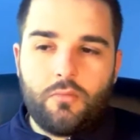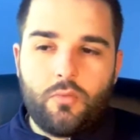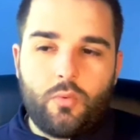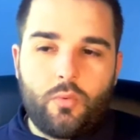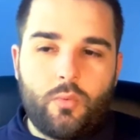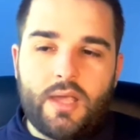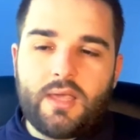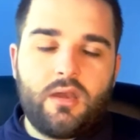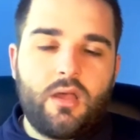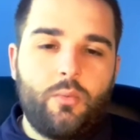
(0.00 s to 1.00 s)
why
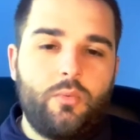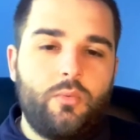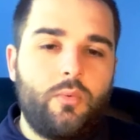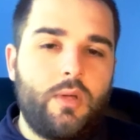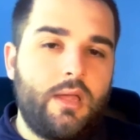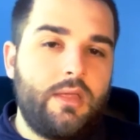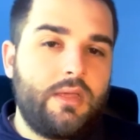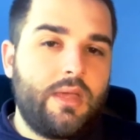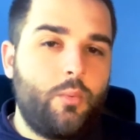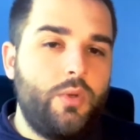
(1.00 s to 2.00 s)

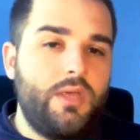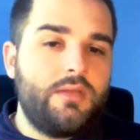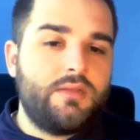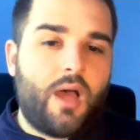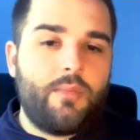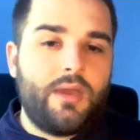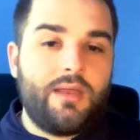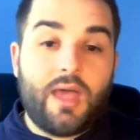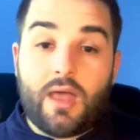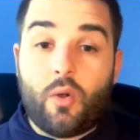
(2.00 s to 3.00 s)
can we dominate
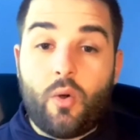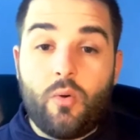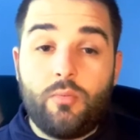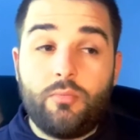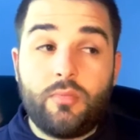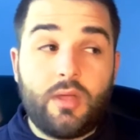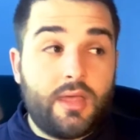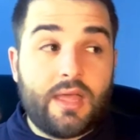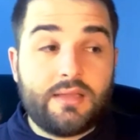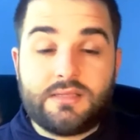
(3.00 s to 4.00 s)
at home
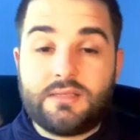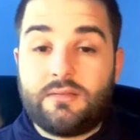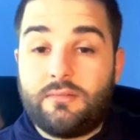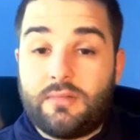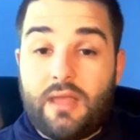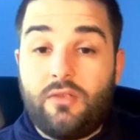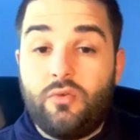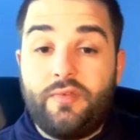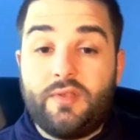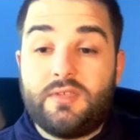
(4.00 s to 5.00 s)
against that
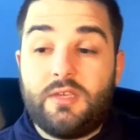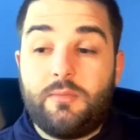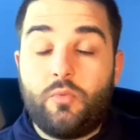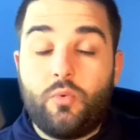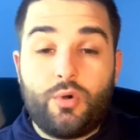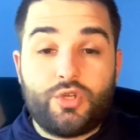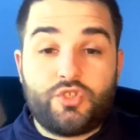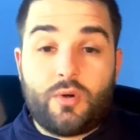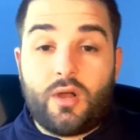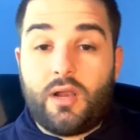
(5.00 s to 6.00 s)
Juve team who are
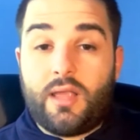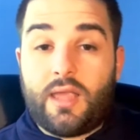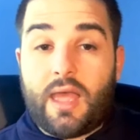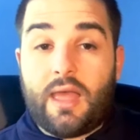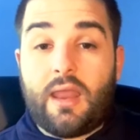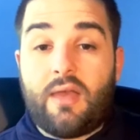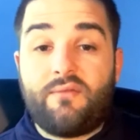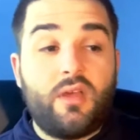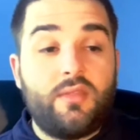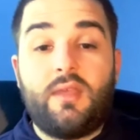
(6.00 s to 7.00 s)
struggling and have
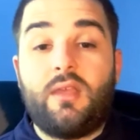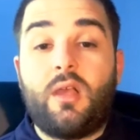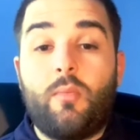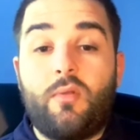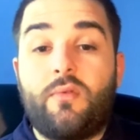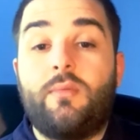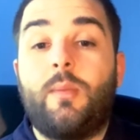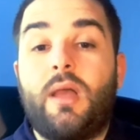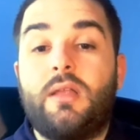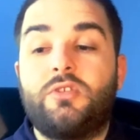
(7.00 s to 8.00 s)
nothing coming from the
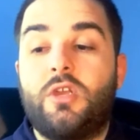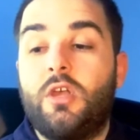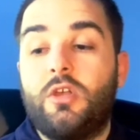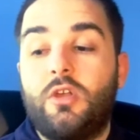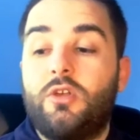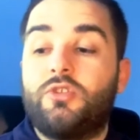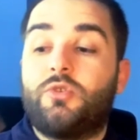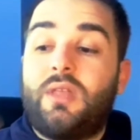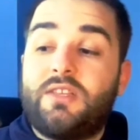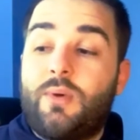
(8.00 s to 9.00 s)
bench? So
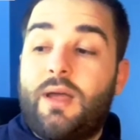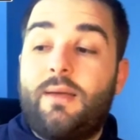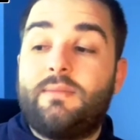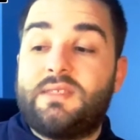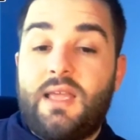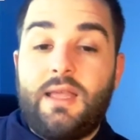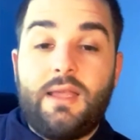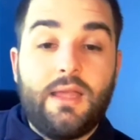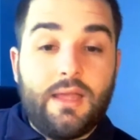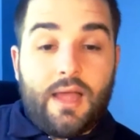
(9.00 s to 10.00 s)
that's why I'm saying
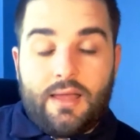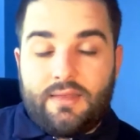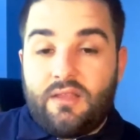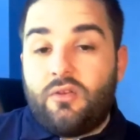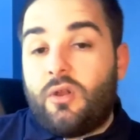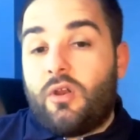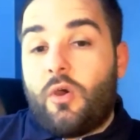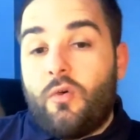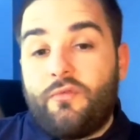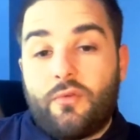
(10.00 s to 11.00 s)
I think they're gonna go
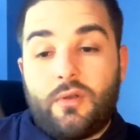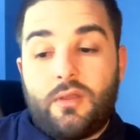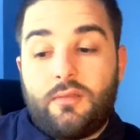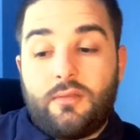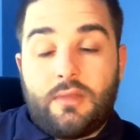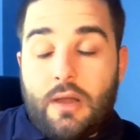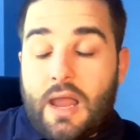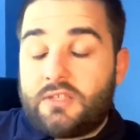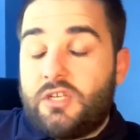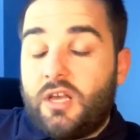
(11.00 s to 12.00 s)
for it. They're
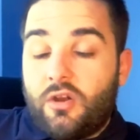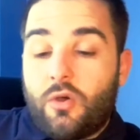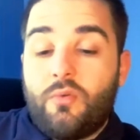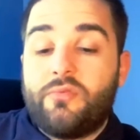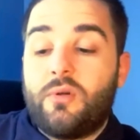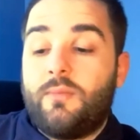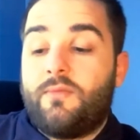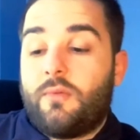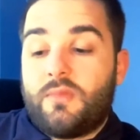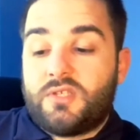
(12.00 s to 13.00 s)
actually gonna go for it
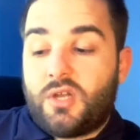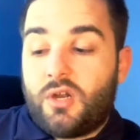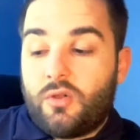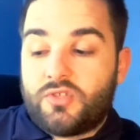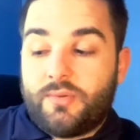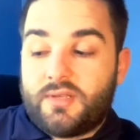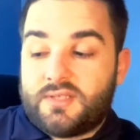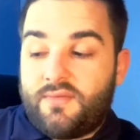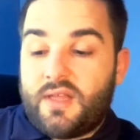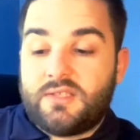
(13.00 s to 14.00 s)
from the start. Also because the
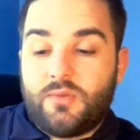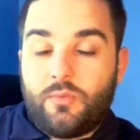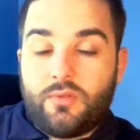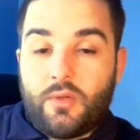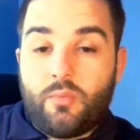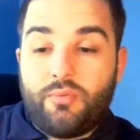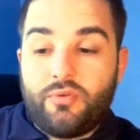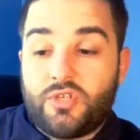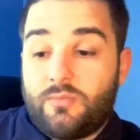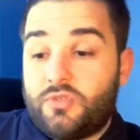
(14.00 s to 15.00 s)
fans, they will push
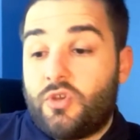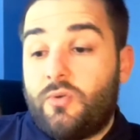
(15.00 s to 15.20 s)
him. So